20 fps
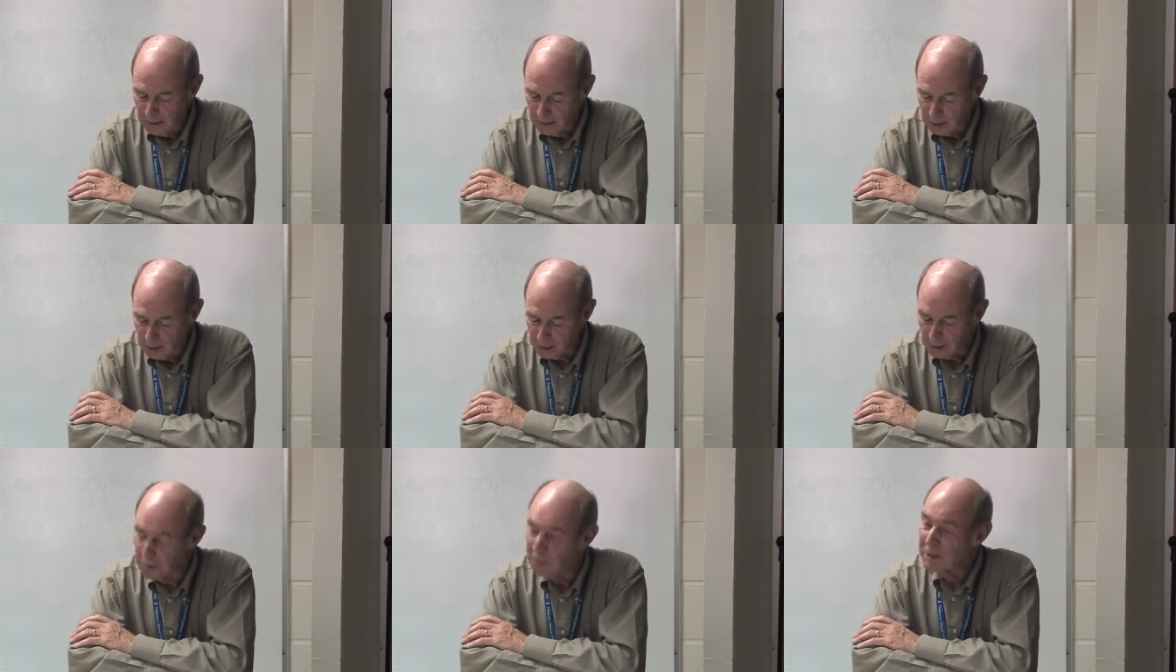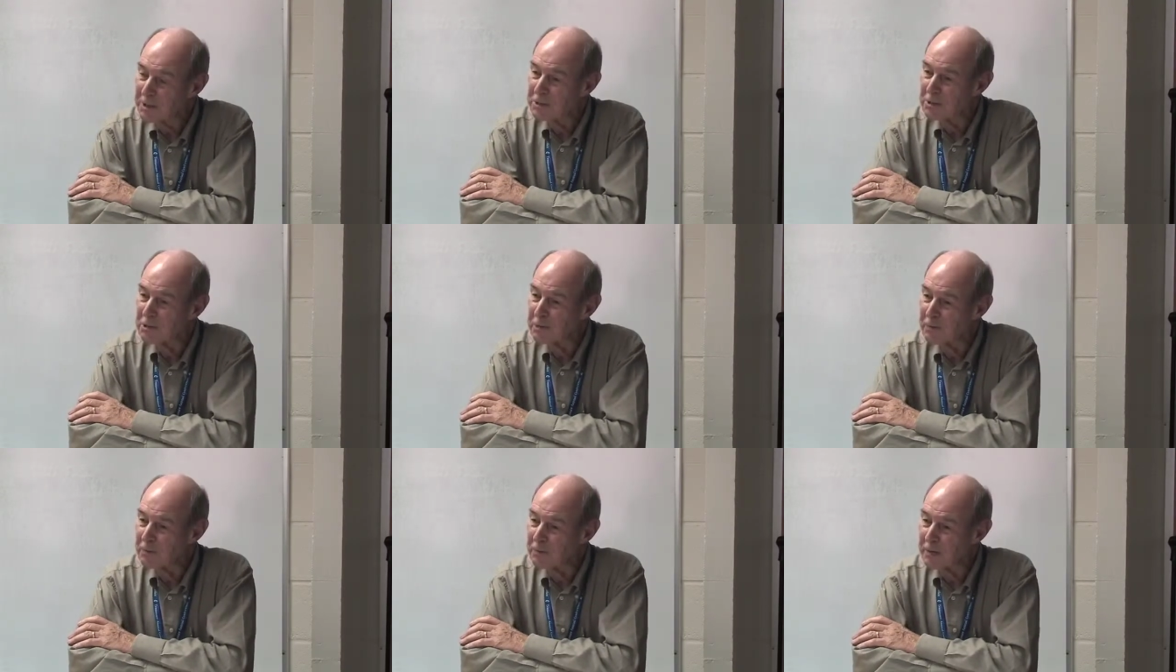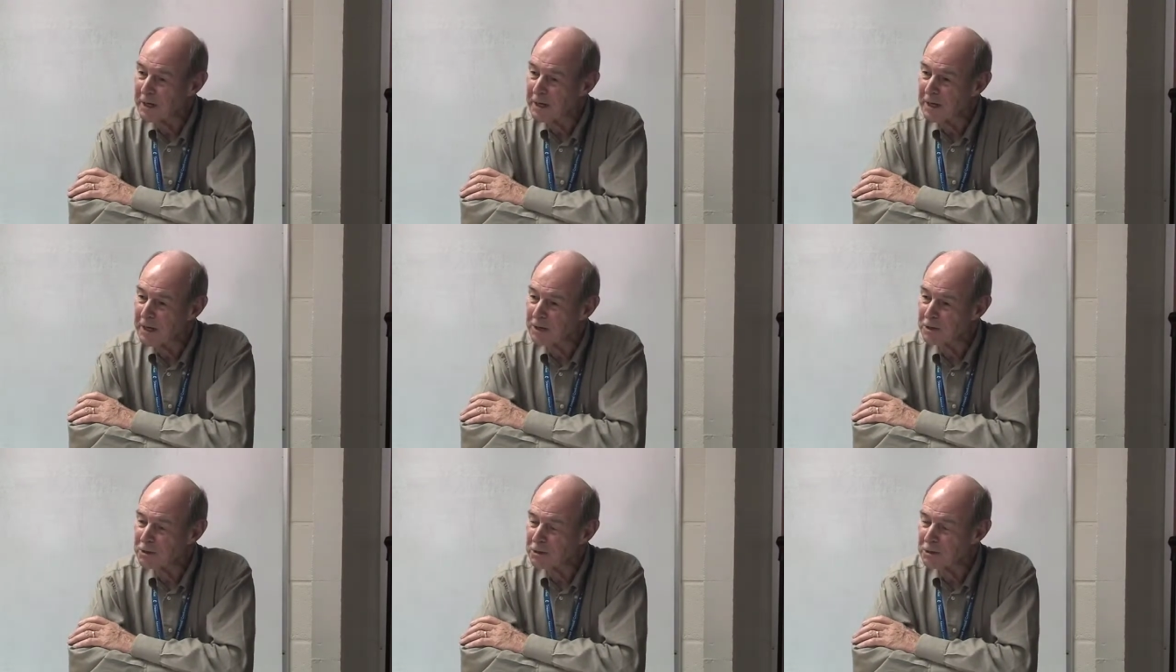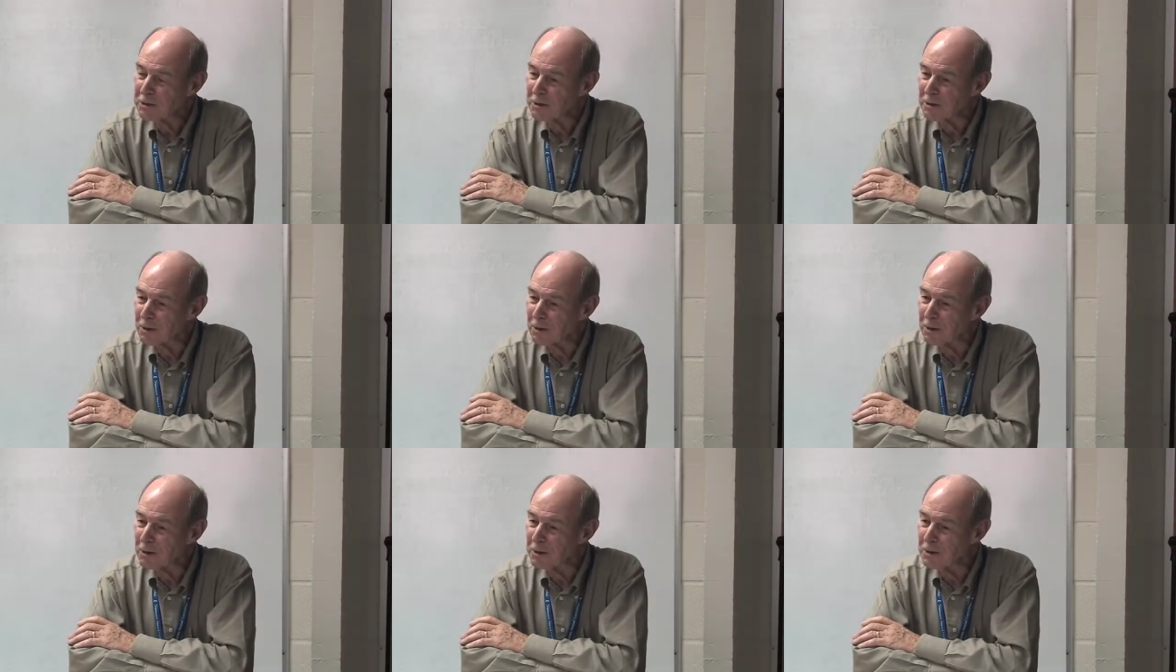So, what does the phrase
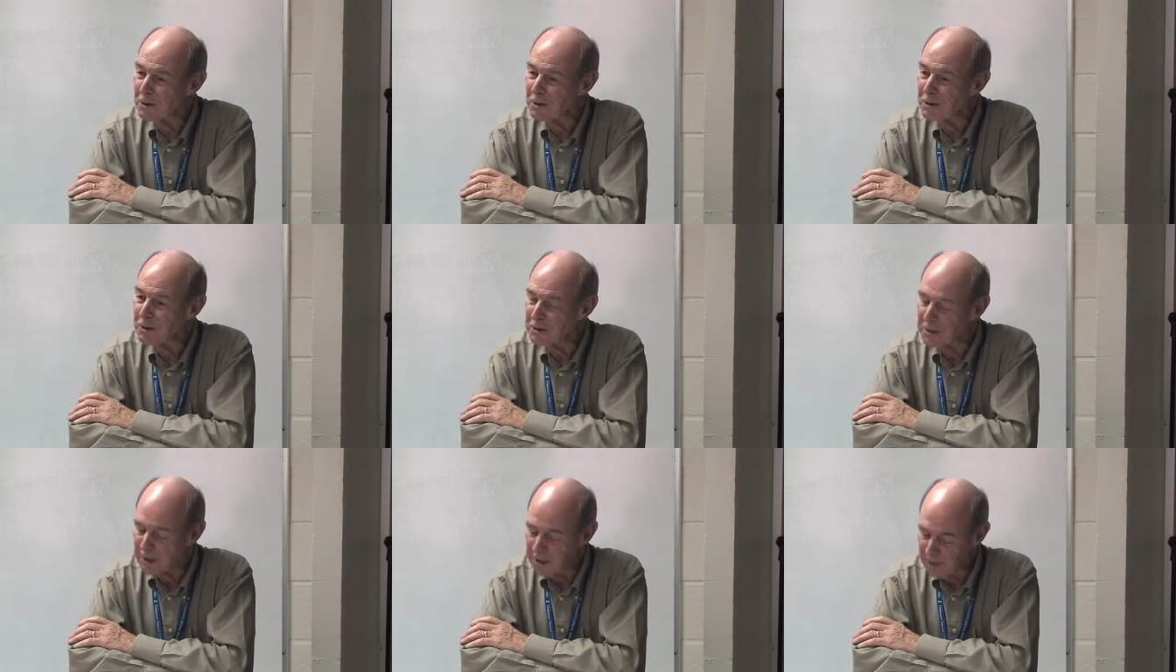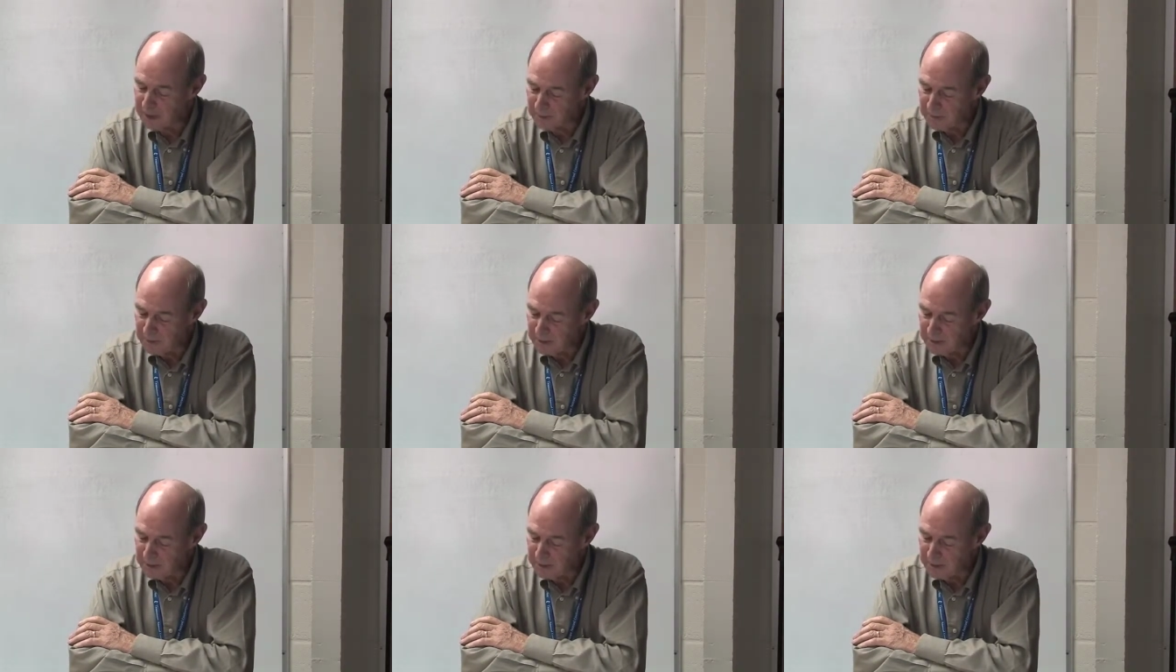"earn all you can"